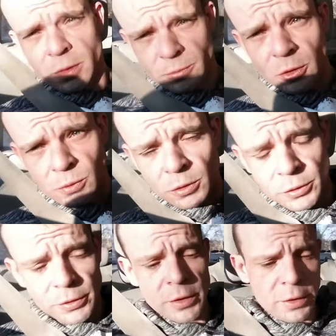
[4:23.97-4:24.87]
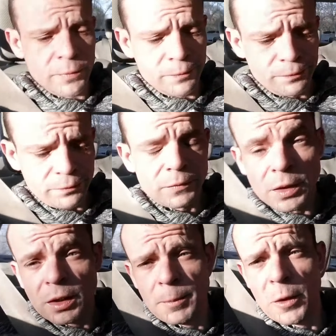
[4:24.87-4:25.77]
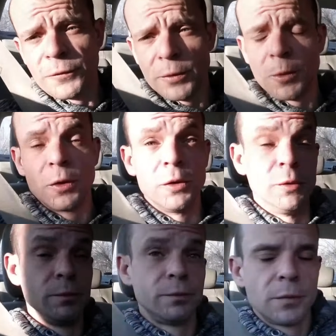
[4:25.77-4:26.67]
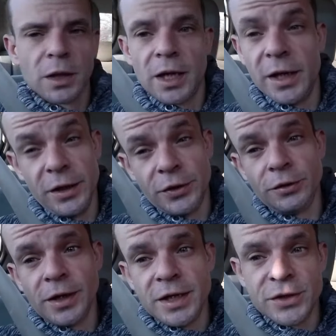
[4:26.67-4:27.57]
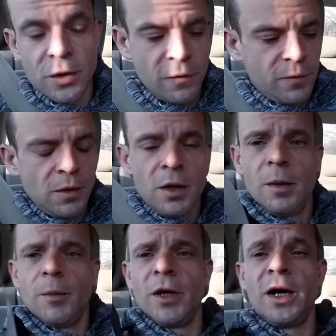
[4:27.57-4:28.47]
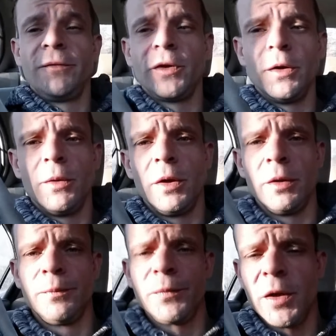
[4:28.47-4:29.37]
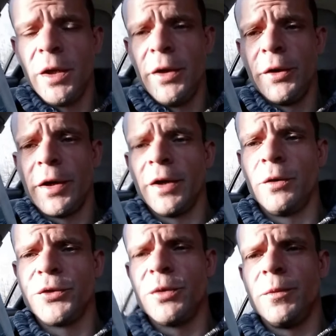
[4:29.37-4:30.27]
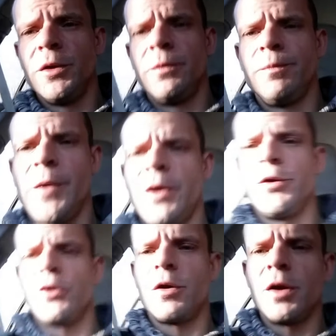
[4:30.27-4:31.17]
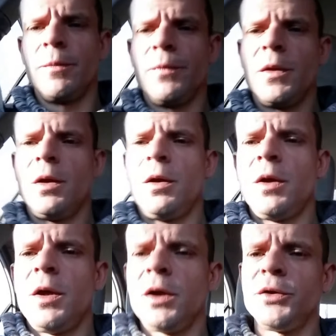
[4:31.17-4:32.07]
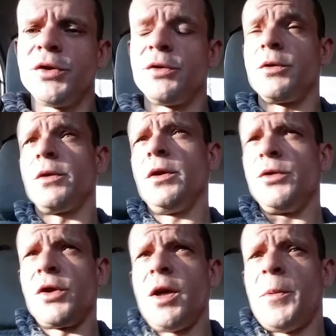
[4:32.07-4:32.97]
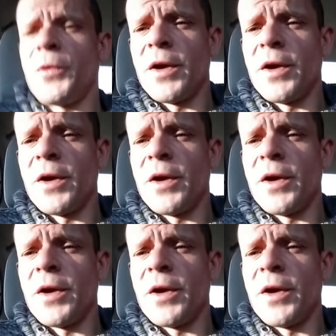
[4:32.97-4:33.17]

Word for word: Yep, no work today. I'm off tomorrow. I get two days off. But I have to go uh, get in here and handle some uh, manager crap. This, there's a couple